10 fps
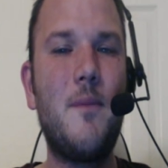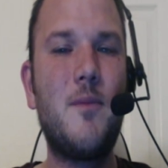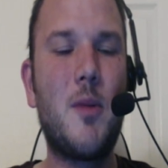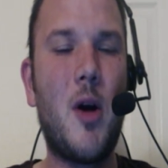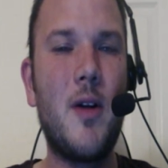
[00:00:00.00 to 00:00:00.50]

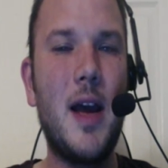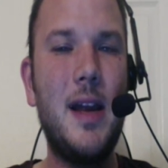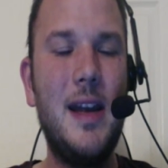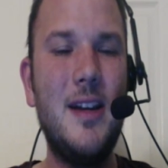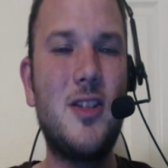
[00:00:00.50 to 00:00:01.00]
Tomorrow
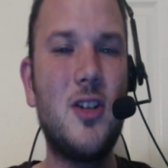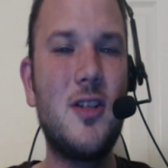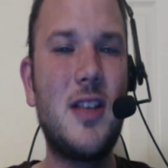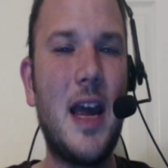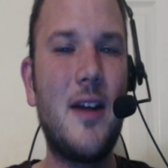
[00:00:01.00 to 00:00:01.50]
night, Eastern
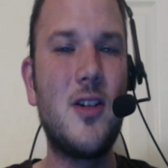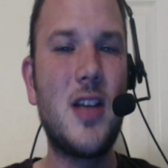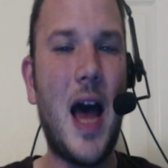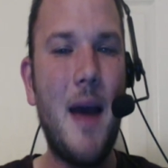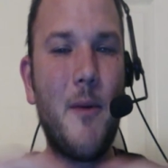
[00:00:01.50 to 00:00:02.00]
Standard
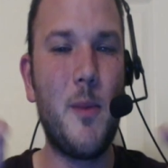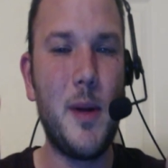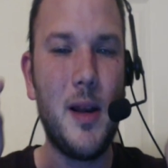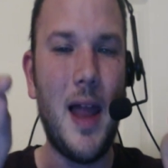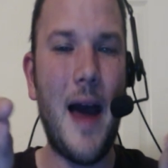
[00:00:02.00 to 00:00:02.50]
Time, will
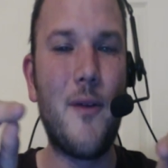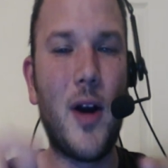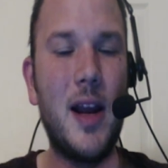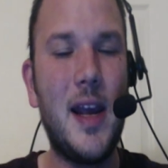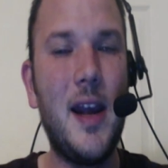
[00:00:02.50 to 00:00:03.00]
be live
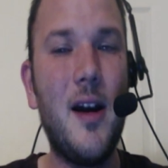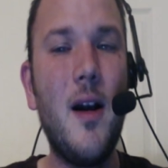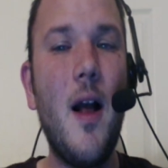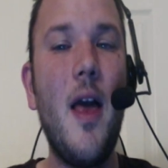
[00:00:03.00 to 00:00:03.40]
right here.